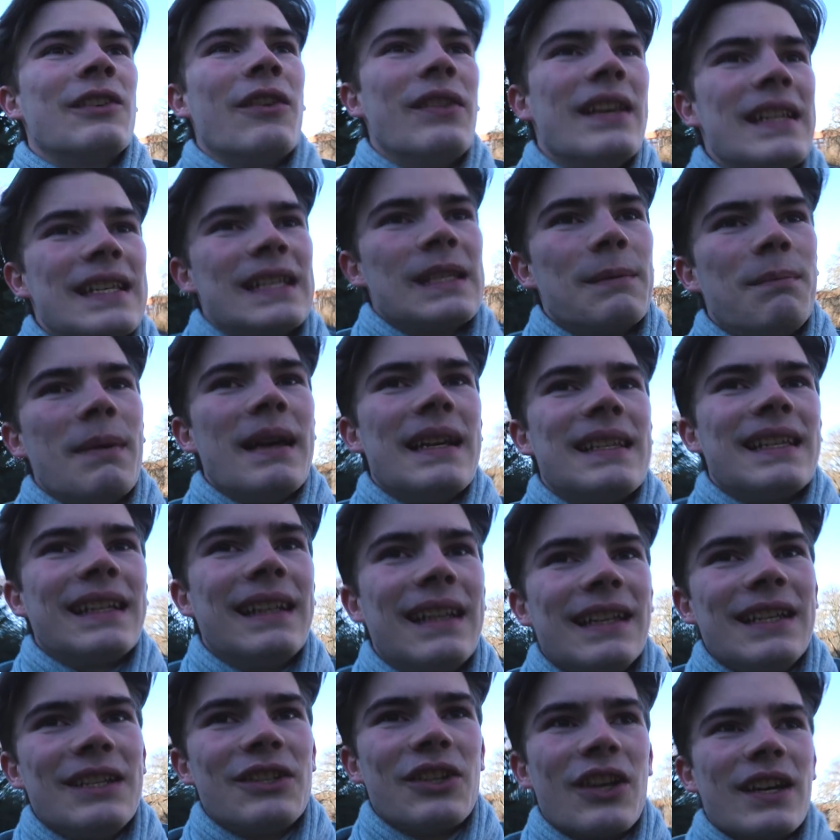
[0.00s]
So this is
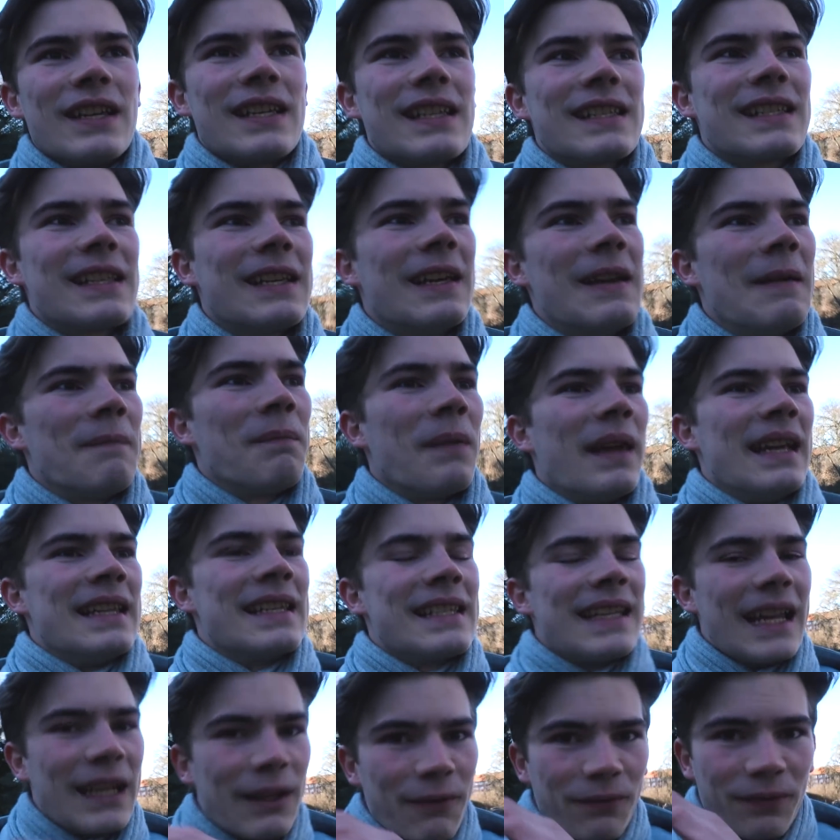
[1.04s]
basically just,
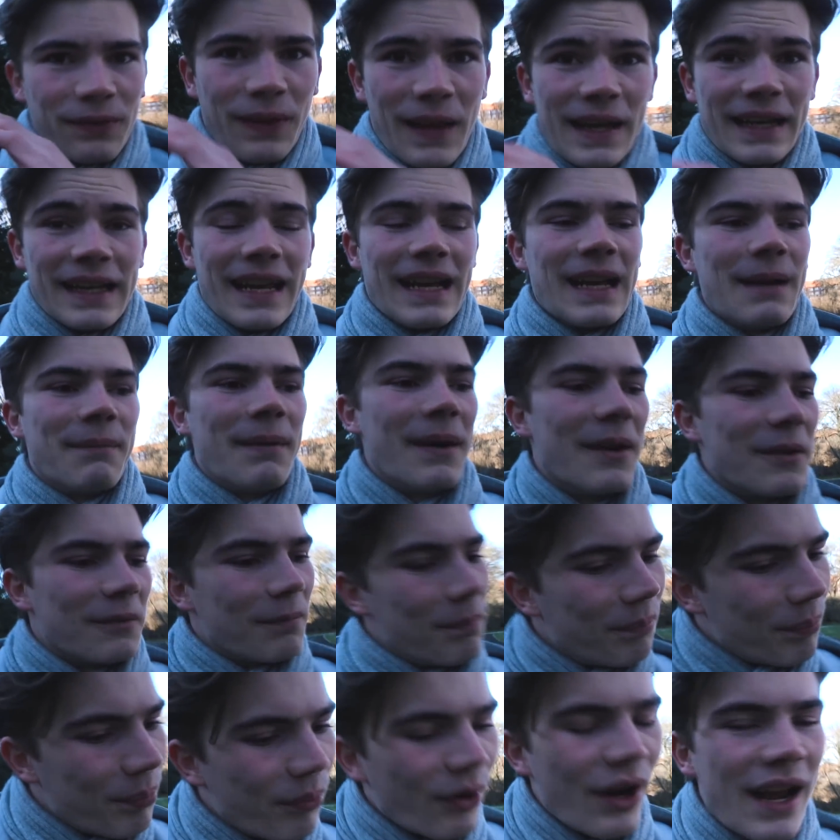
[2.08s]
instead of thinking about
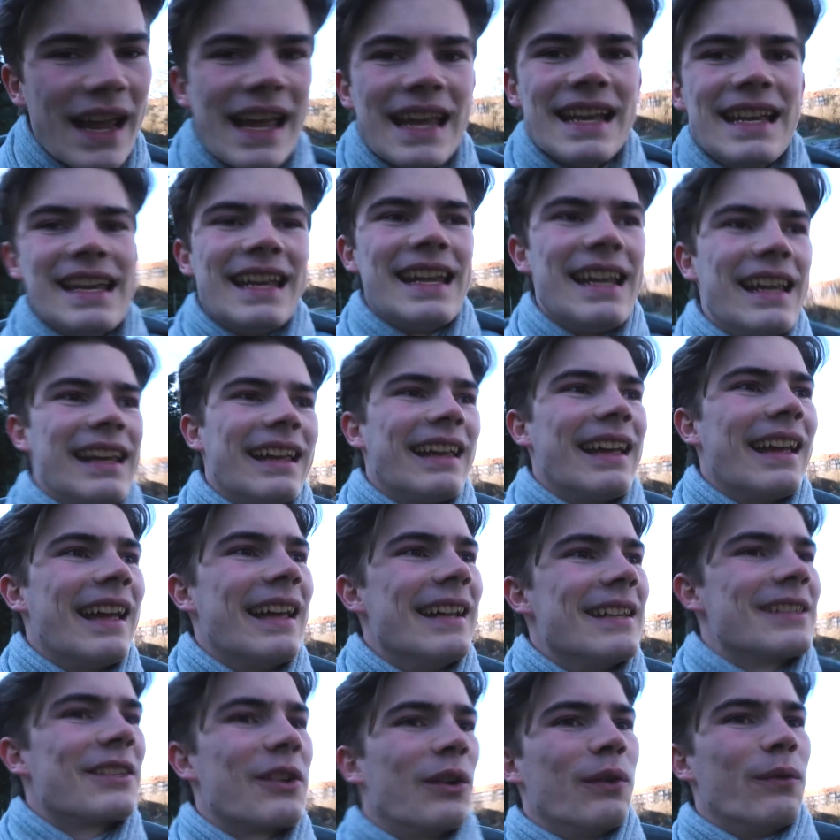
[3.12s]
branding
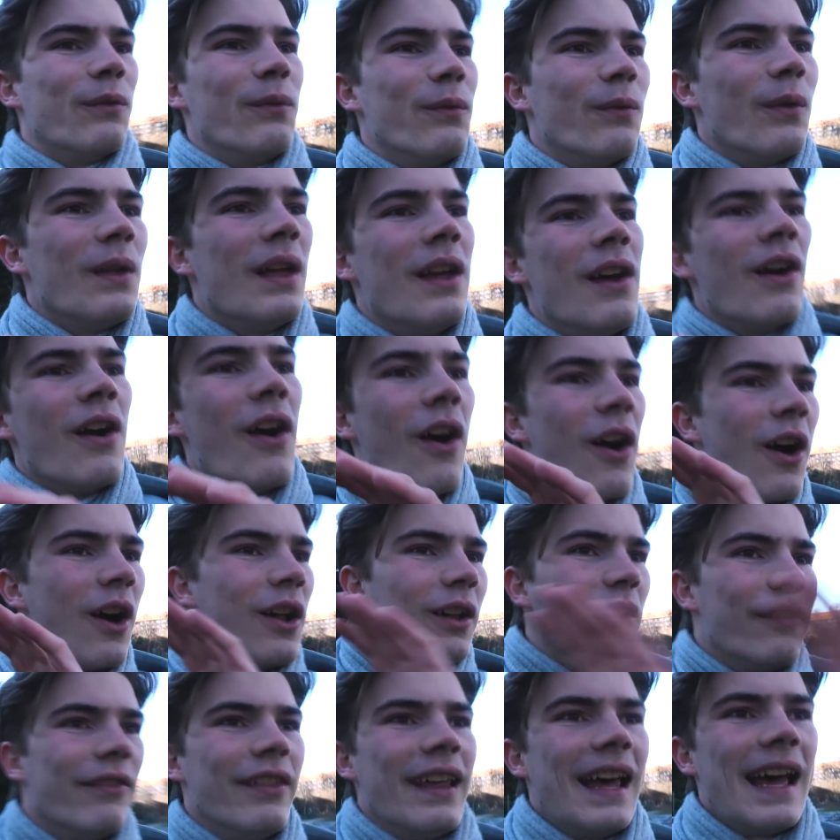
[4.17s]
and sort of
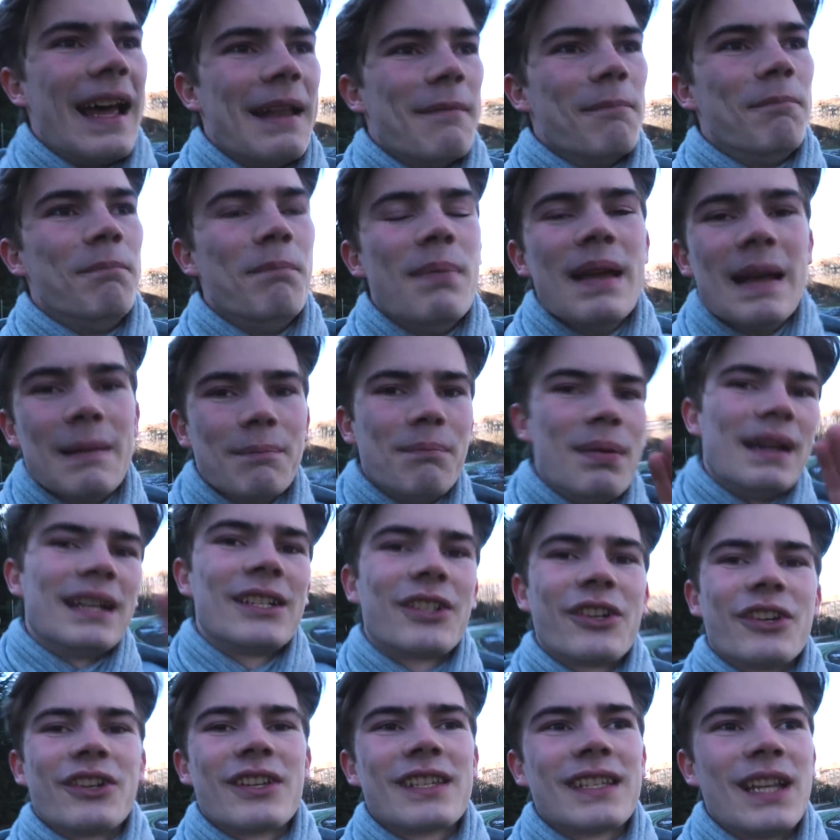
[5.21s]
all of that big
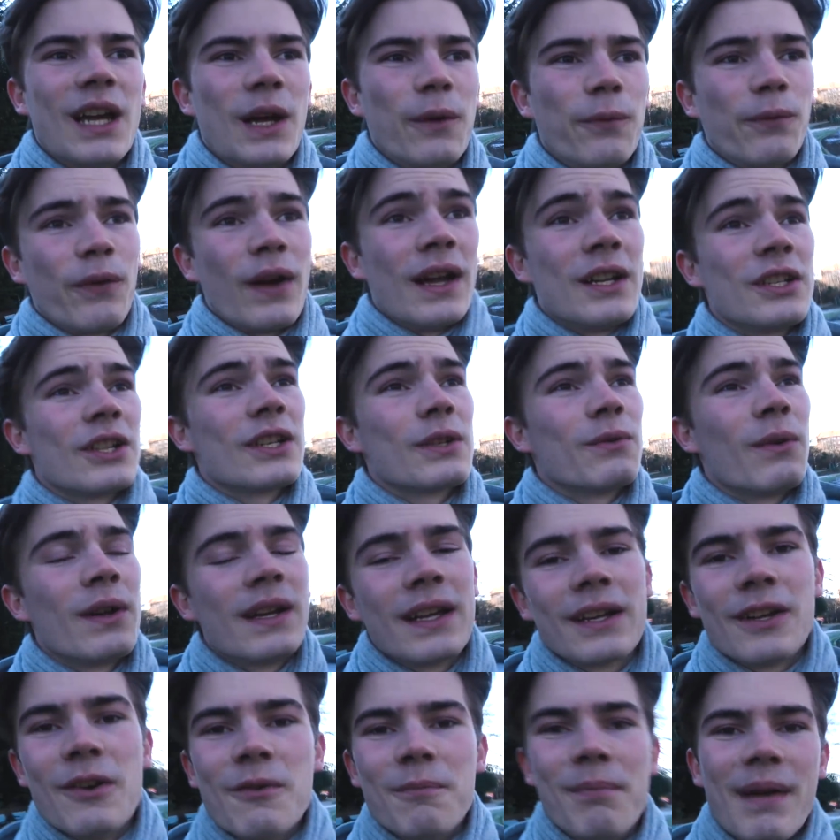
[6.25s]
picture stuff, I just
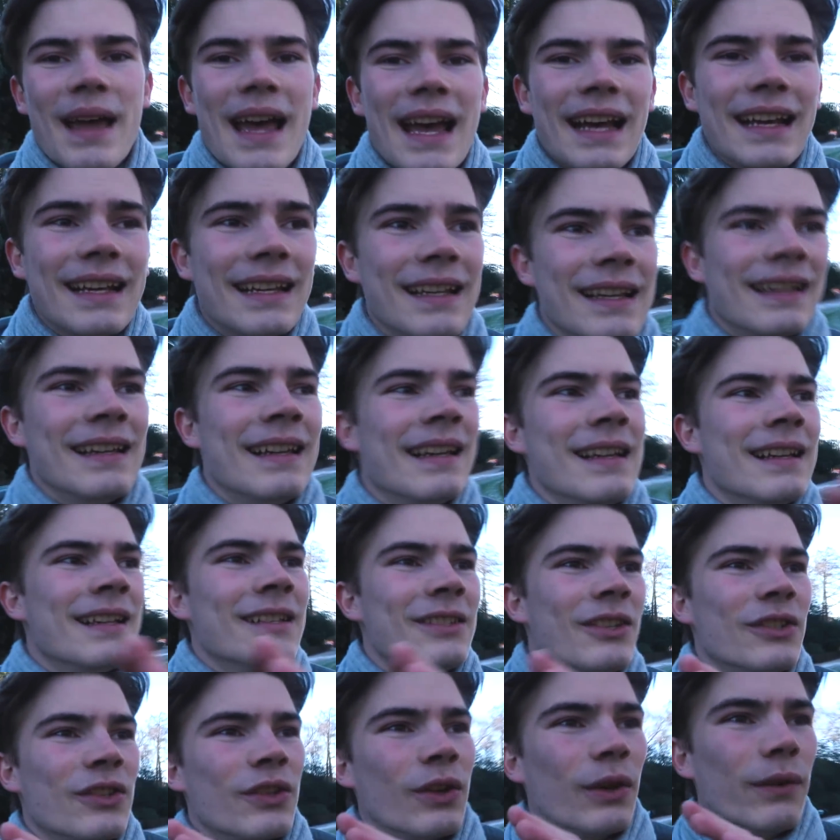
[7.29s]
want to go back
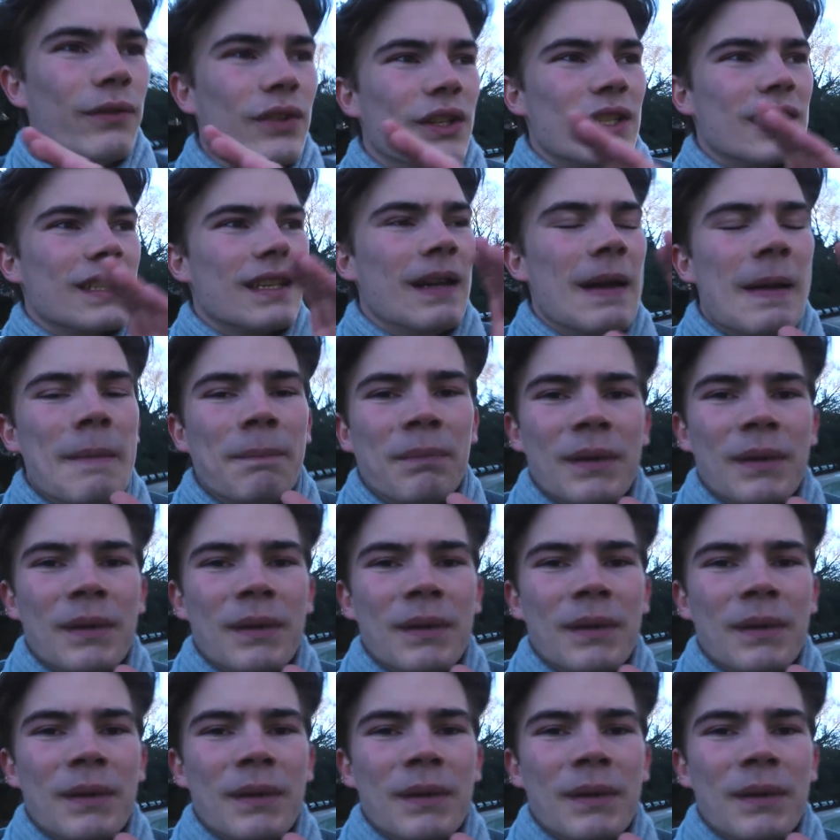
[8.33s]
to sort of just